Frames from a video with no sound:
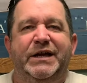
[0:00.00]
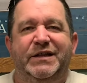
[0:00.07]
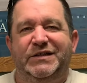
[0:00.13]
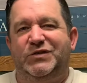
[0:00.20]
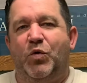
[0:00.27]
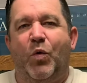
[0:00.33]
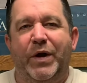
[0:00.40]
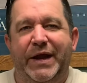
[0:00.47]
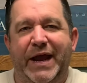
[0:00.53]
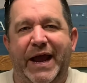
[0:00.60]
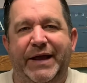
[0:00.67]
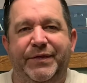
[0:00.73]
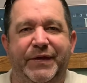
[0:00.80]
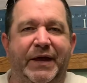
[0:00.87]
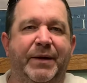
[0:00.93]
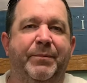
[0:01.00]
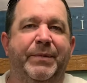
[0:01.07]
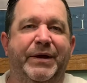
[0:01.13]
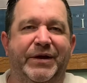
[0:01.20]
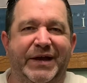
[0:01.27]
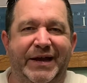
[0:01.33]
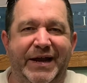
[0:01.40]
The 28th then would
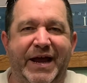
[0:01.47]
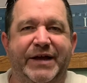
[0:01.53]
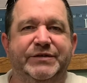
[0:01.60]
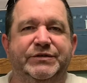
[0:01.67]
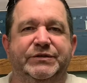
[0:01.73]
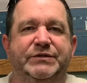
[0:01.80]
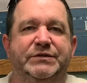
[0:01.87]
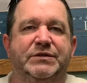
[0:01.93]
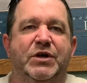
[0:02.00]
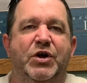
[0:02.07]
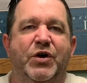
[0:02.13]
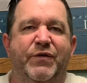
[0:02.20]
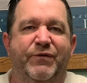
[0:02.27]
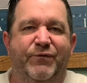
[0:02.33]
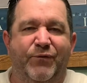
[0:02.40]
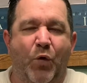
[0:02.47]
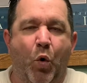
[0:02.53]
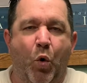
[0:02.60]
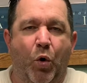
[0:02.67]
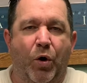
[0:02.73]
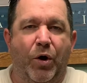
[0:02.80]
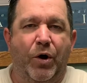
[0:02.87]
be connections
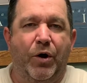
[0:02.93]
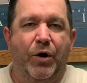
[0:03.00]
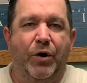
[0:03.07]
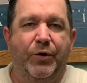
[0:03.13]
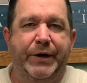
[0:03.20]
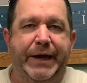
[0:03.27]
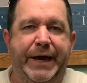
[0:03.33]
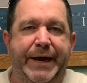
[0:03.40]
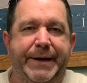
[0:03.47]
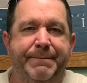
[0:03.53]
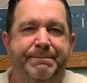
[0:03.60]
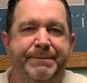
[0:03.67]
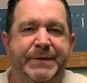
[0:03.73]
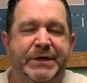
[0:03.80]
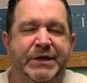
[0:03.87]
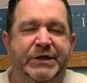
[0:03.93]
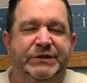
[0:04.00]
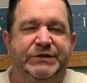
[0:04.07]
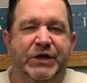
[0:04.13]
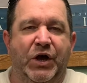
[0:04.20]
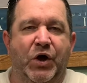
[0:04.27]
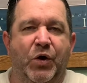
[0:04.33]
four. Okay?
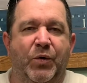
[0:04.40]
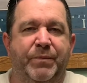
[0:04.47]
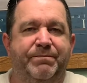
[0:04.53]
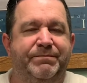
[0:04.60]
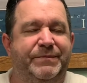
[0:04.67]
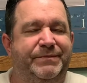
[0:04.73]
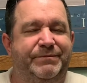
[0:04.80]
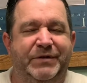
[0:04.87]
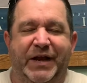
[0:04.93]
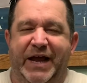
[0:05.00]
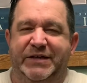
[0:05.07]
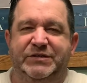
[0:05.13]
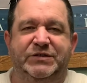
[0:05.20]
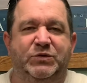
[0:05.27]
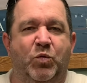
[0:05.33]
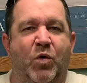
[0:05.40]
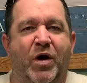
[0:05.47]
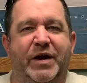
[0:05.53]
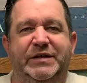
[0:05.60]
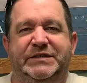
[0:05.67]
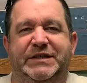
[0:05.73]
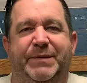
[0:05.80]
So connections
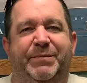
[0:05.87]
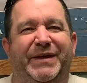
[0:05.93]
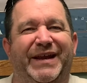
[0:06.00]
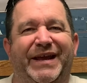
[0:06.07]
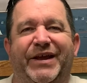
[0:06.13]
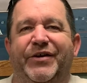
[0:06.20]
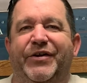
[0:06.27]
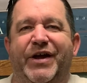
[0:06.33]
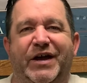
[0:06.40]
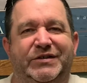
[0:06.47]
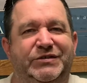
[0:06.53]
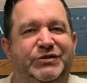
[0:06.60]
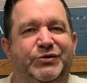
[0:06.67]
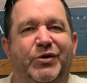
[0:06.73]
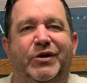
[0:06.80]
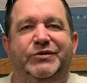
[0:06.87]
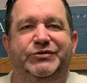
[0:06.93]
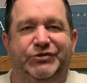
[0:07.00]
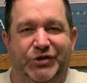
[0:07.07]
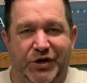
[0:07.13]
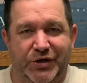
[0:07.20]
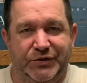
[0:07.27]
one is simply an introduction to our
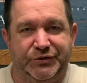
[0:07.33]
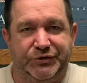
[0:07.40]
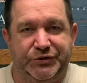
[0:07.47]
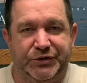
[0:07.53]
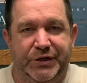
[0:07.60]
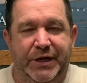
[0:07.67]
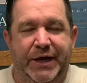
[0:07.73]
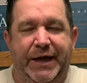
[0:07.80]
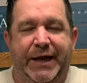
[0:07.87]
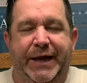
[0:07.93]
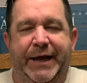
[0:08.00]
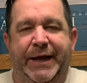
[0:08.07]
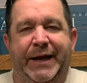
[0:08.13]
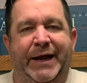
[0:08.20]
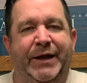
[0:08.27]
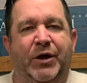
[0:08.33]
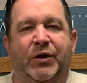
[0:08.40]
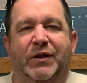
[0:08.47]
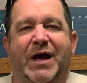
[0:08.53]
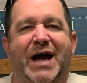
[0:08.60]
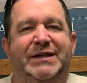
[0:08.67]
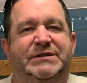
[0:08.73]
church. And I know
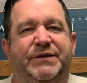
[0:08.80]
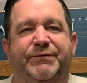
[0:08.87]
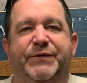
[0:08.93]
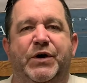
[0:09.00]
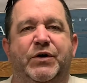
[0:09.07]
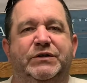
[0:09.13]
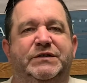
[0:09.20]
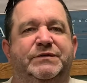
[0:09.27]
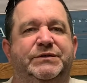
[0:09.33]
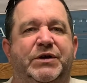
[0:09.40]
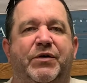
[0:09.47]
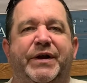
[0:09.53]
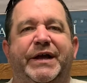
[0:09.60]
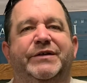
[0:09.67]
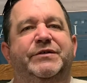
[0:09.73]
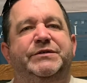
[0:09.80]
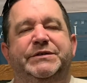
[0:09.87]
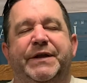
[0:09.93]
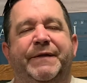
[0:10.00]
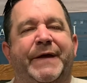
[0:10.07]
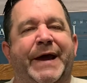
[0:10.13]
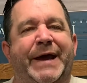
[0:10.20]
lots of folks have shown interest
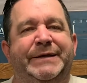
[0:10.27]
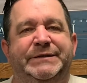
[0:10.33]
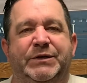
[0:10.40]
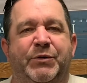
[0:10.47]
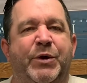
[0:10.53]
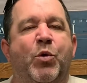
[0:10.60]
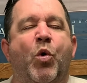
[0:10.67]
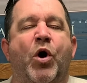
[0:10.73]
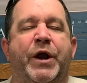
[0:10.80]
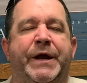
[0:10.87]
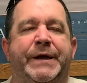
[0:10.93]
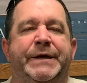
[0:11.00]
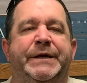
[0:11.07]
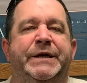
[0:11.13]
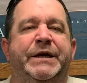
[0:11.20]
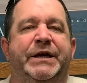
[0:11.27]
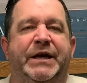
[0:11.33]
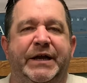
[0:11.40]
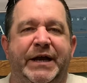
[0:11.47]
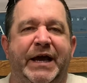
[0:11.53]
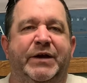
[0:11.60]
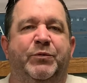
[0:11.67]
in that. So we want to
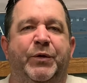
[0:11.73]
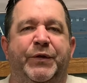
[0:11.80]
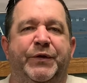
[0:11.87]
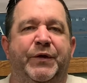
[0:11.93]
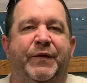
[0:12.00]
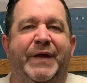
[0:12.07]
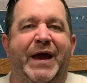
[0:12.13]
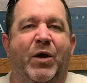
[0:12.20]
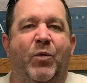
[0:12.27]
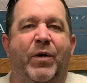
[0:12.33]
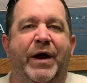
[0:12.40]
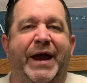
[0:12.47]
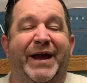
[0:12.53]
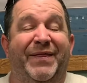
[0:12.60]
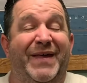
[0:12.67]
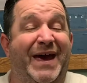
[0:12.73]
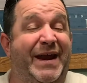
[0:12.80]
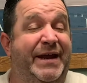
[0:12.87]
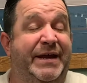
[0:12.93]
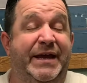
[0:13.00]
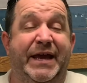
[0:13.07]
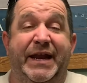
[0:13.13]
connect with you in that way. And that
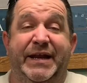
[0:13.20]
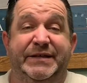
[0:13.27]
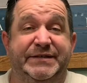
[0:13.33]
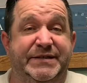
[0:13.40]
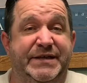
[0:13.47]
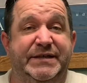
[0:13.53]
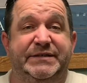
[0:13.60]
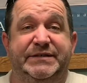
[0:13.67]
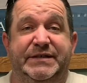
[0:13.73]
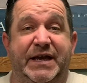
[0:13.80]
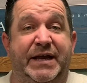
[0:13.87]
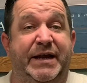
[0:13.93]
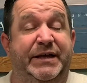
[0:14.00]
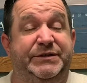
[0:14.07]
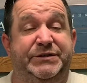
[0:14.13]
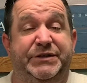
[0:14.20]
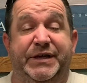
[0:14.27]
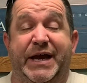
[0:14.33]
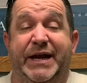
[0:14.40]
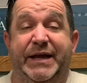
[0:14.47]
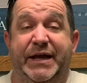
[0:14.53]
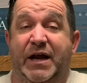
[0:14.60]
again is this Sunday. So you
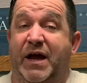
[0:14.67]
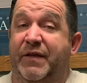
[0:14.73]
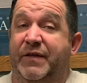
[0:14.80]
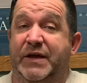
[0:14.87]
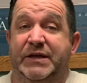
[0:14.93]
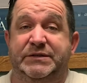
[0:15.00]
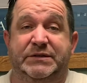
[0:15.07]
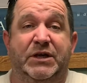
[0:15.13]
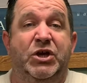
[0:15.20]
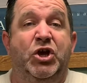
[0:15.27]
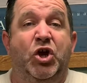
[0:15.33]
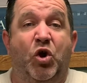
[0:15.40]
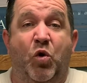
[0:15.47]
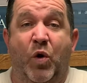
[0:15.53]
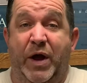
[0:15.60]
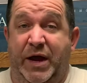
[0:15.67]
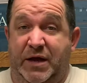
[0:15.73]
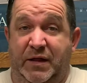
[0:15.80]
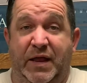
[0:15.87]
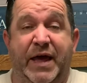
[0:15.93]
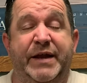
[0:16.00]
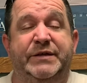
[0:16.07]
got to get on this quick.
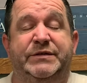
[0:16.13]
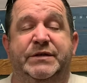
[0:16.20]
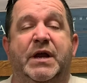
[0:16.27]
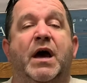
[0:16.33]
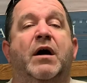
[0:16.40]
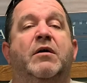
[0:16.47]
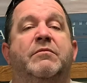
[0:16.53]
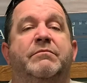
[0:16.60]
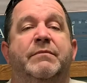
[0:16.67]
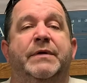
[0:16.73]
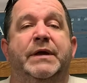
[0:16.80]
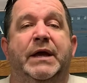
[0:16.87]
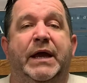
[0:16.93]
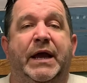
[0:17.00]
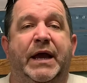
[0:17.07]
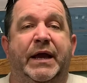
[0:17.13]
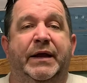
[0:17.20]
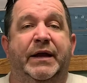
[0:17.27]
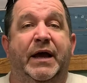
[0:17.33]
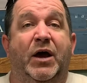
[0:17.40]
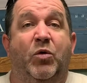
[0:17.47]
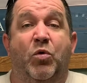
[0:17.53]
Let us know and
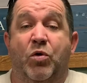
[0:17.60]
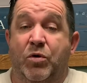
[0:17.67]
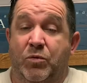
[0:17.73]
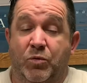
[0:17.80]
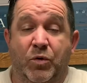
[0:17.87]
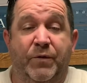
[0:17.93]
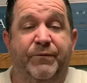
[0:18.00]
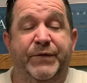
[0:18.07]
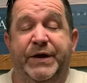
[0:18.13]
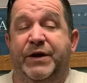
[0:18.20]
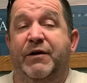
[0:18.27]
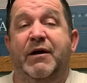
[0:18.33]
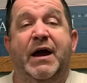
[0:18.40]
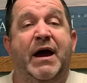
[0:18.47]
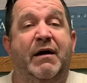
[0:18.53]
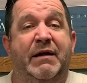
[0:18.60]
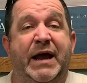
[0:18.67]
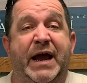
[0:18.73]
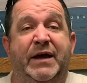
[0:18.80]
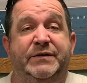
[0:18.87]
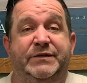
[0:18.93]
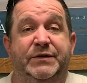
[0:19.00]
uh, we'll, we'll figure out
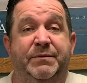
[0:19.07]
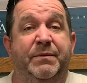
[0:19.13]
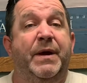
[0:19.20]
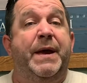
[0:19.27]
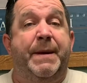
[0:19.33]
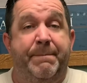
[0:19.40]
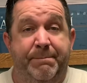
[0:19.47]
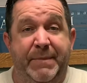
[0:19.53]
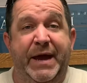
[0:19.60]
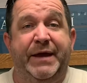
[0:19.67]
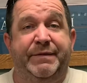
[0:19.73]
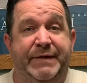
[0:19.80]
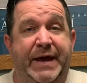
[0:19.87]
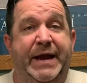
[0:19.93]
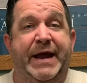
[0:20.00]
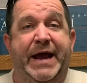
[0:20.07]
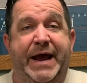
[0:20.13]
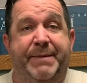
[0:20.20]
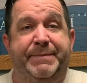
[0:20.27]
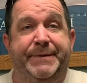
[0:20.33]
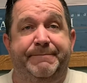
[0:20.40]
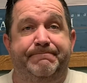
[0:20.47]
how to make that
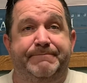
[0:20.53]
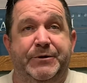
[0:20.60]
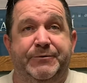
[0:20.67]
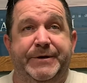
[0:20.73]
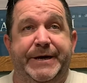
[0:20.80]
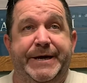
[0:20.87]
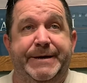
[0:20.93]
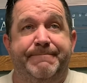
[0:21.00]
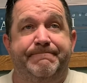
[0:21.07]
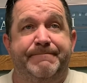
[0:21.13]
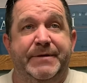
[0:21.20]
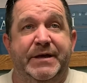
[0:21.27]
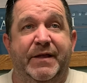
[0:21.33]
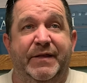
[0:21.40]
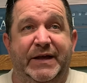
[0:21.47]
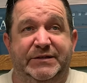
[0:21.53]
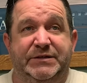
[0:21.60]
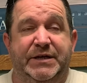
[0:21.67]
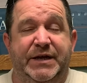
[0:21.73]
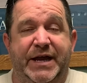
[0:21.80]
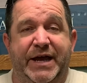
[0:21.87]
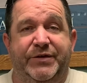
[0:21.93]
happen. Okay? That's
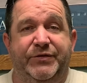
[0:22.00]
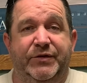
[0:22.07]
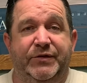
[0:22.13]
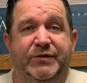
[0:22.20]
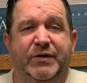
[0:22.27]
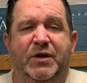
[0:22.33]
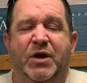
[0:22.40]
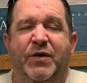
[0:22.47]
connections.